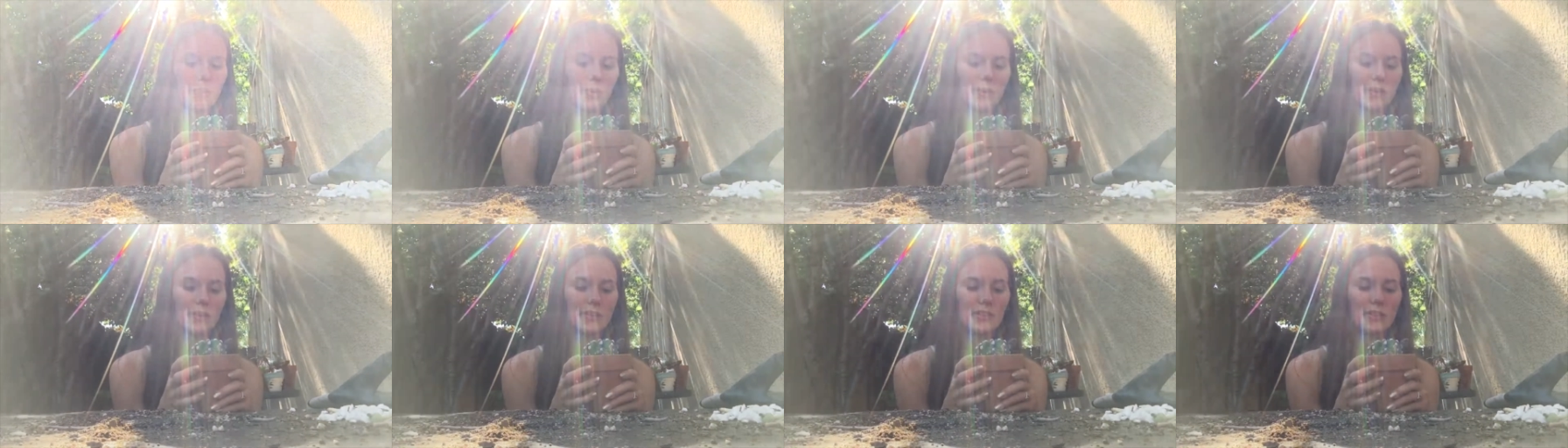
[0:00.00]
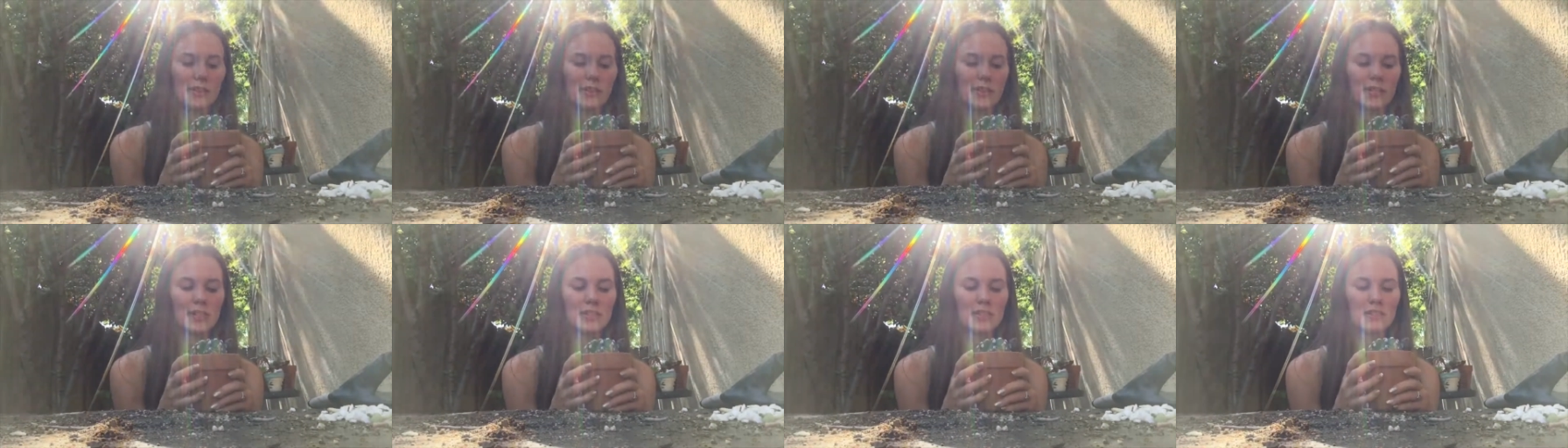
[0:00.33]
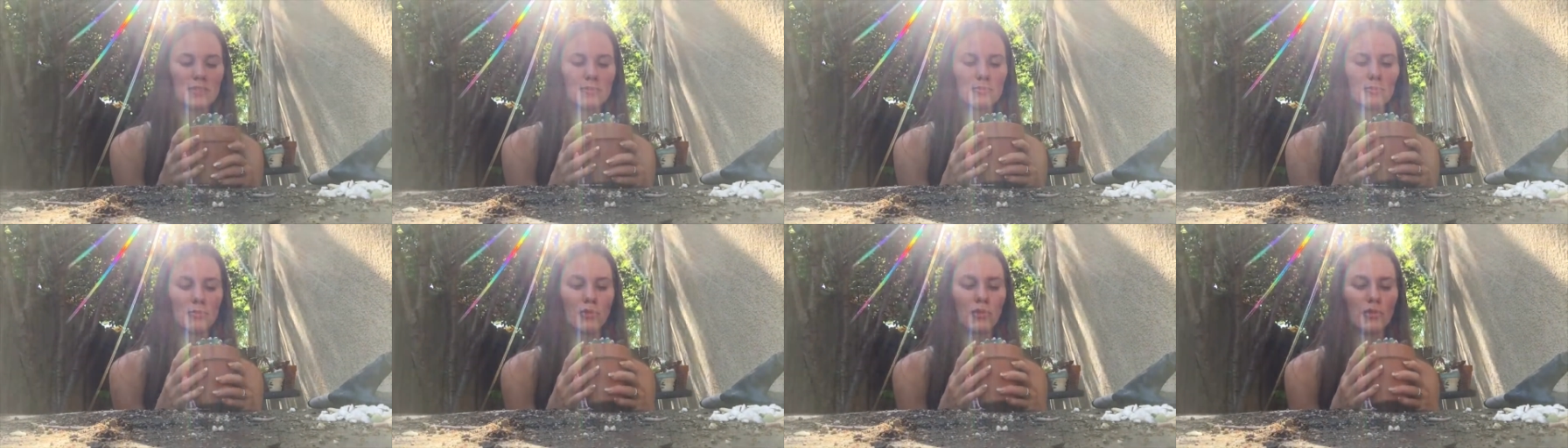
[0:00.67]
But there
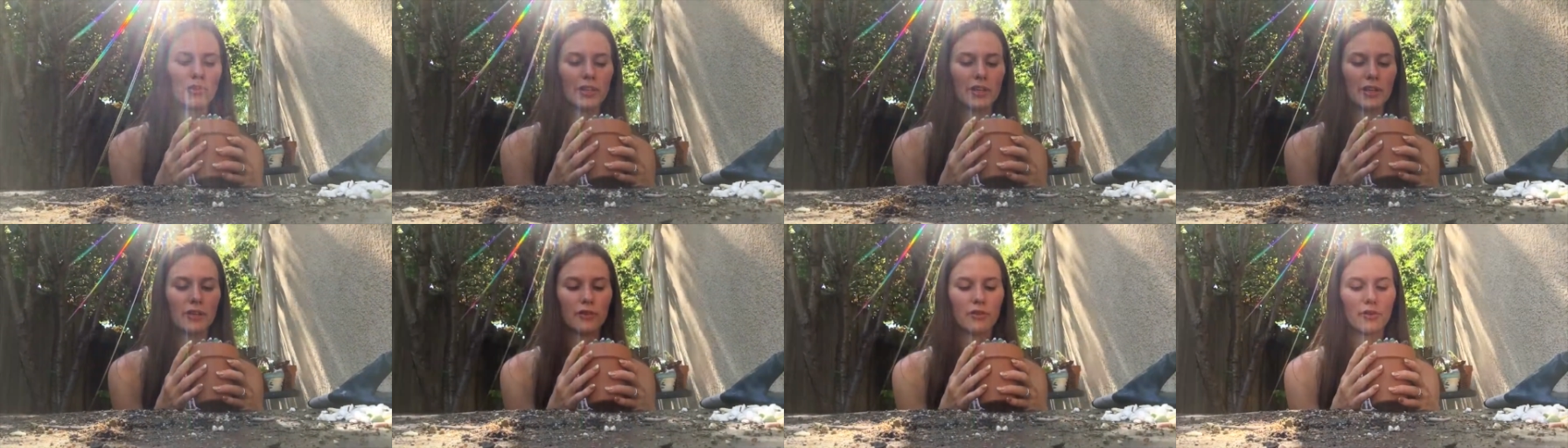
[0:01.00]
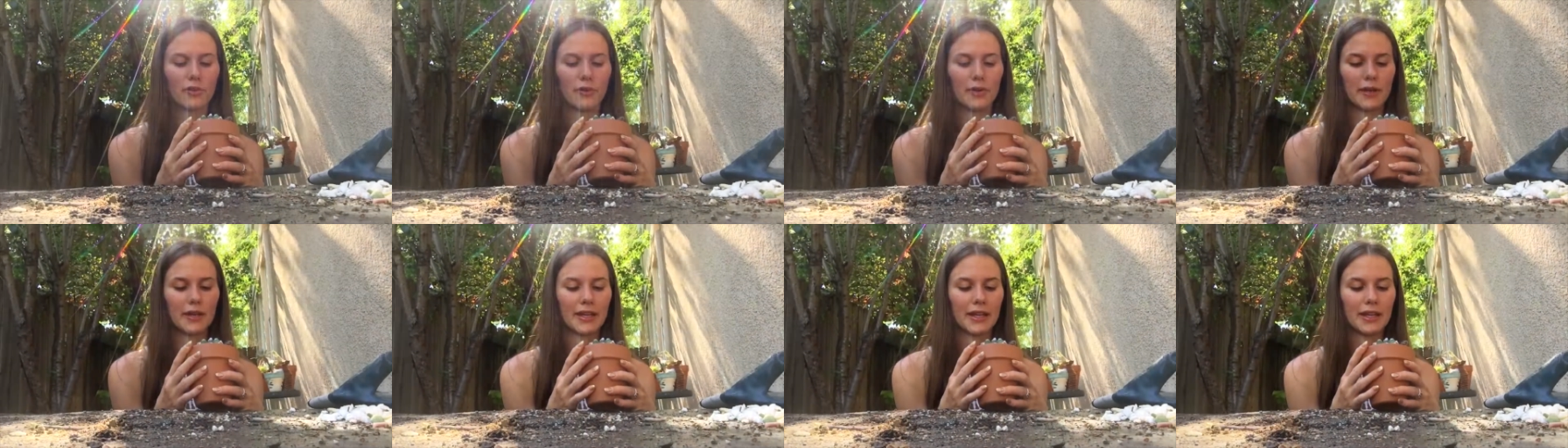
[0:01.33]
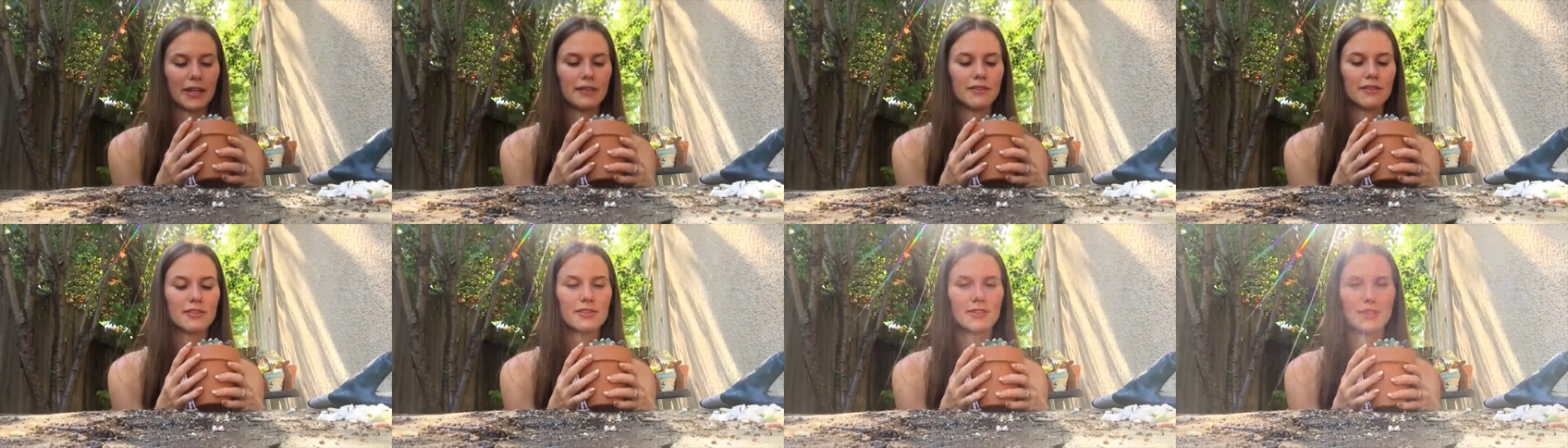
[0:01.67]
is more that are growing
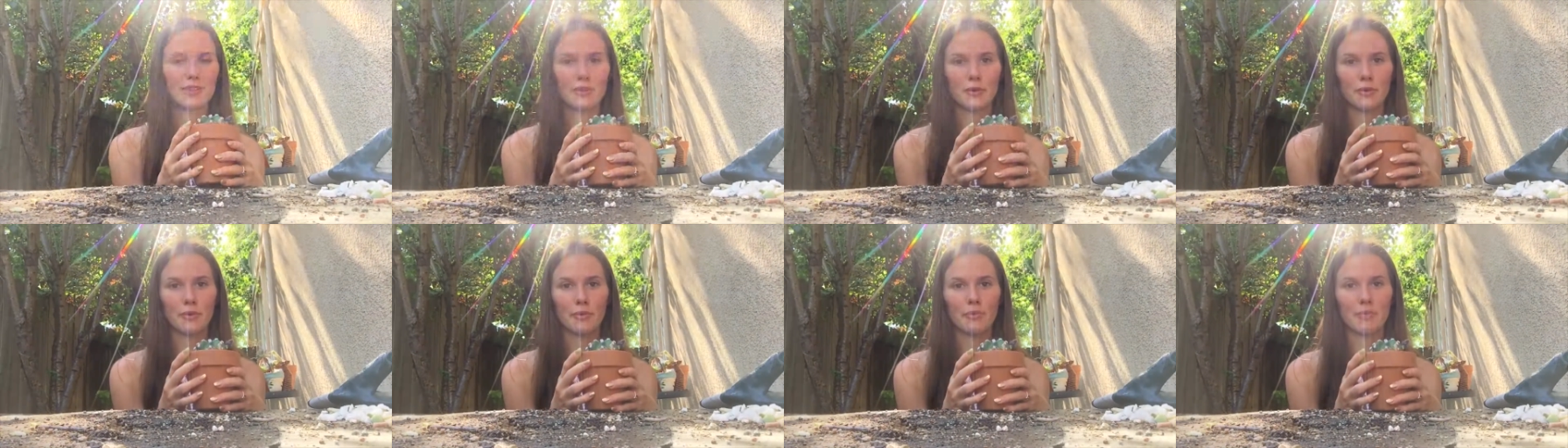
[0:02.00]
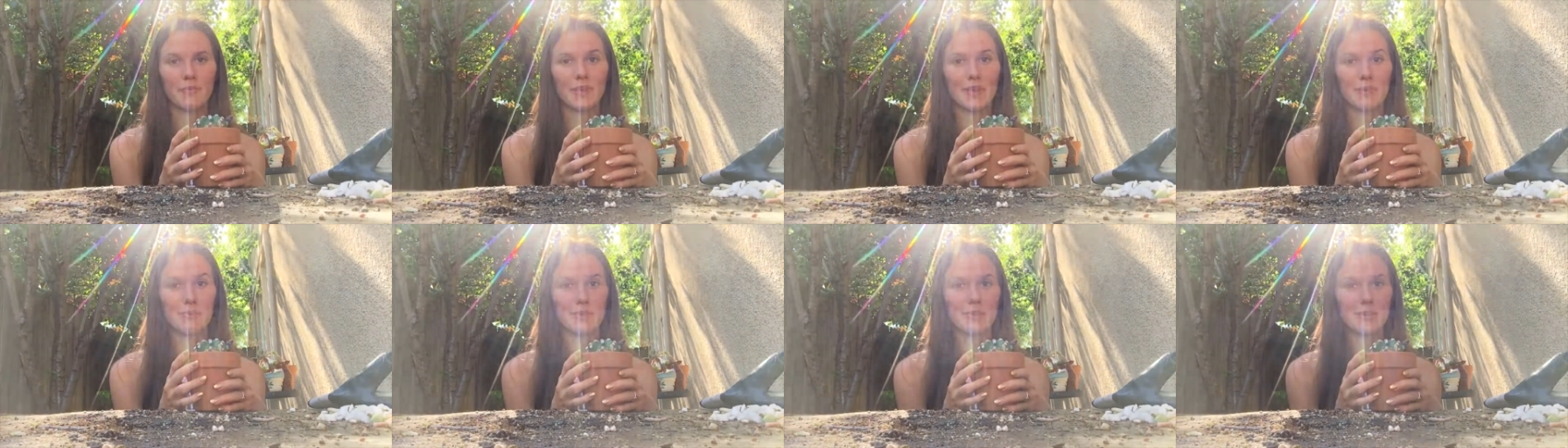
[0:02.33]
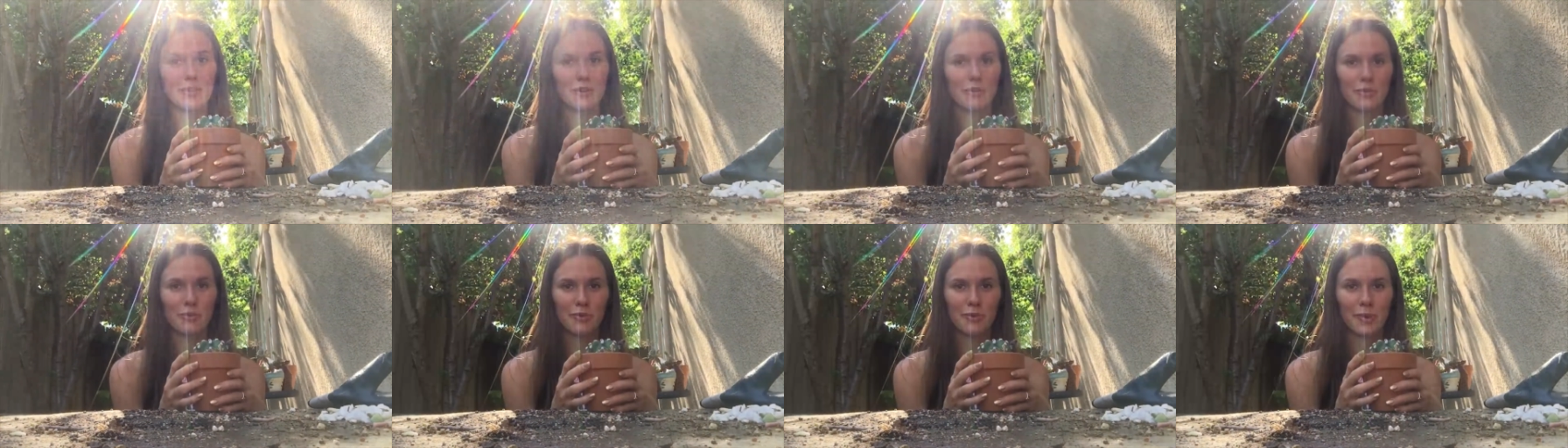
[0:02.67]
in, so
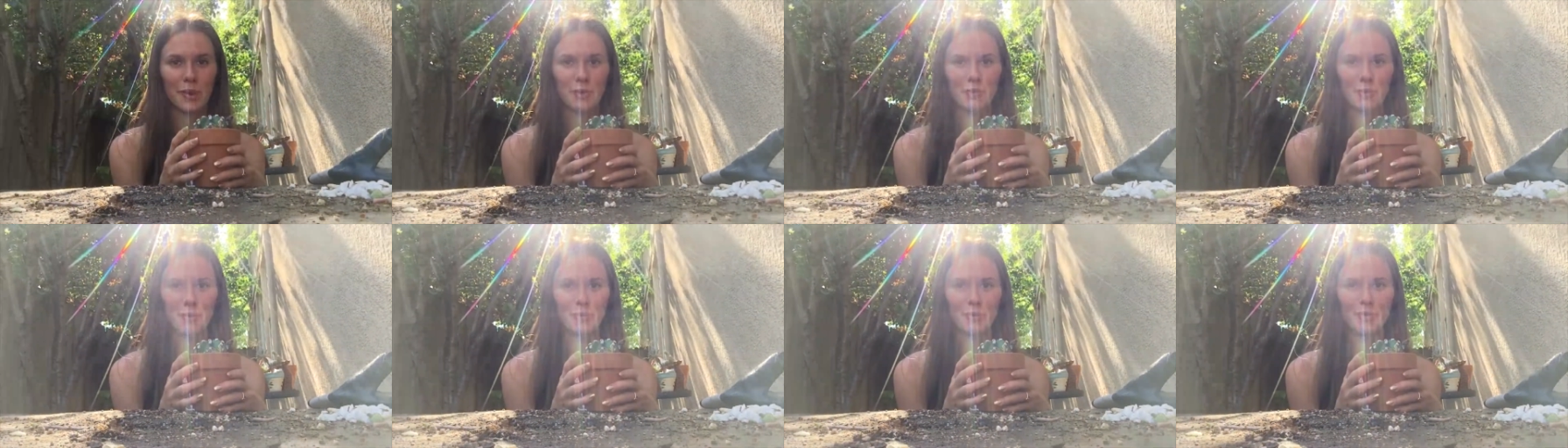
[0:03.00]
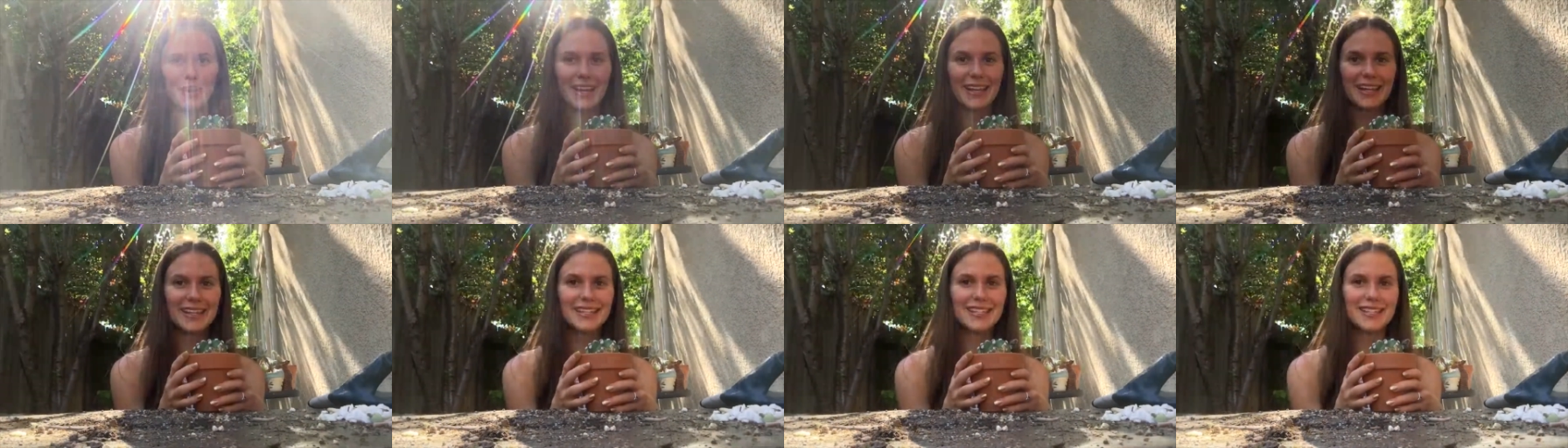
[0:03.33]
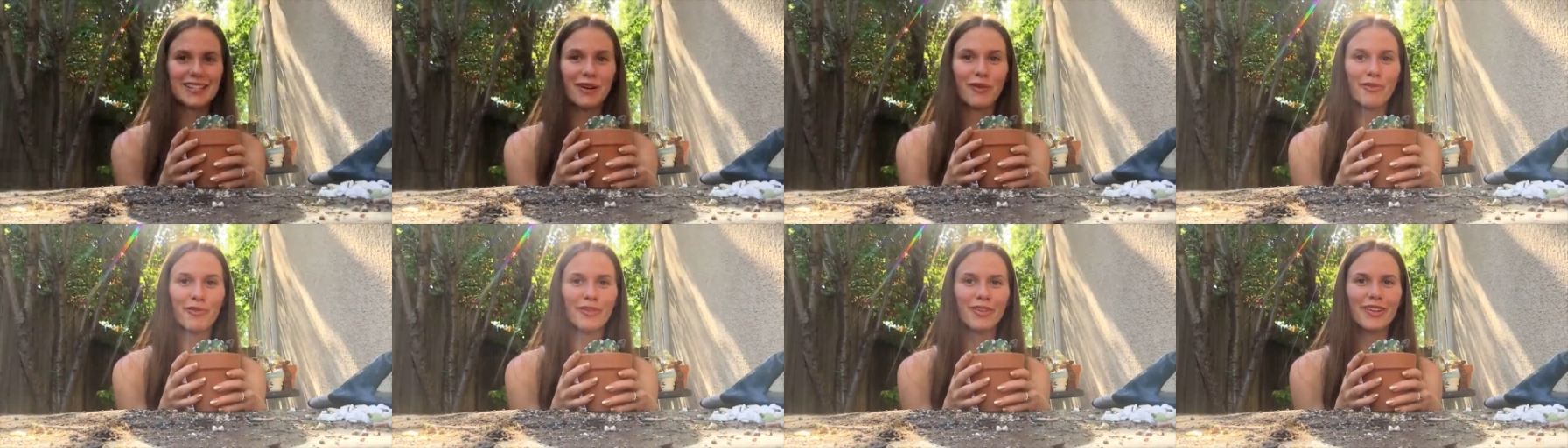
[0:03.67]
maybe it'll be
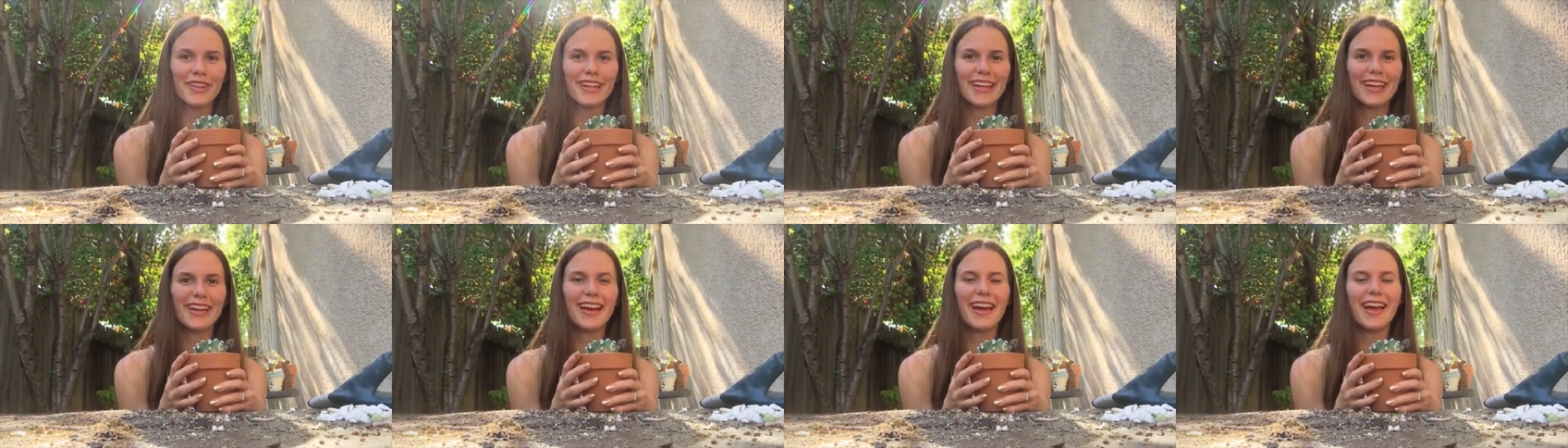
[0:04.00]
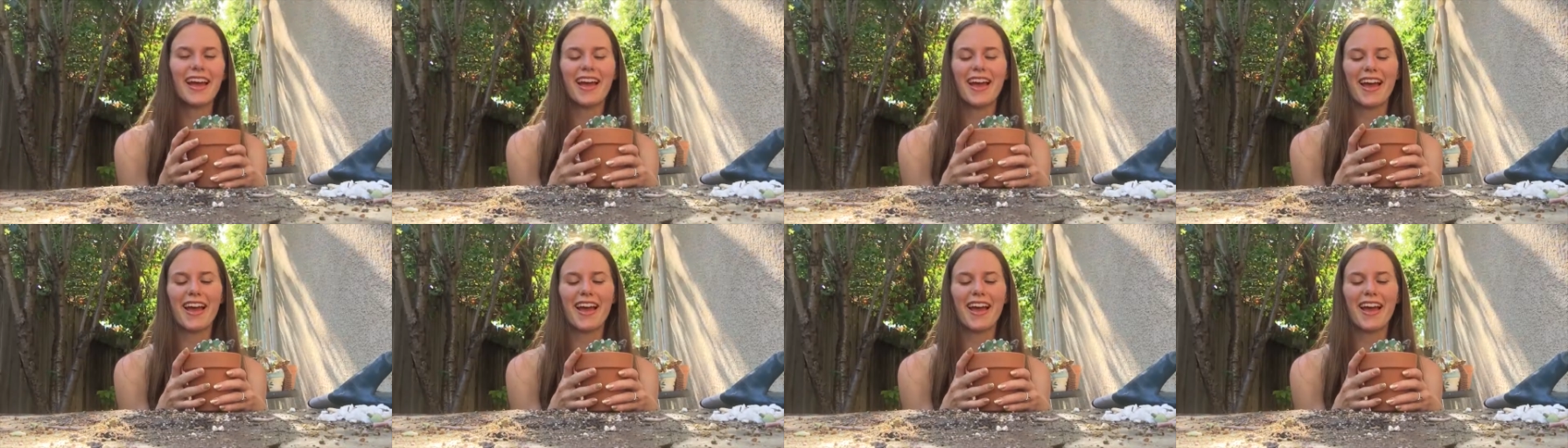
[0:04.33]
replaced, hopefully.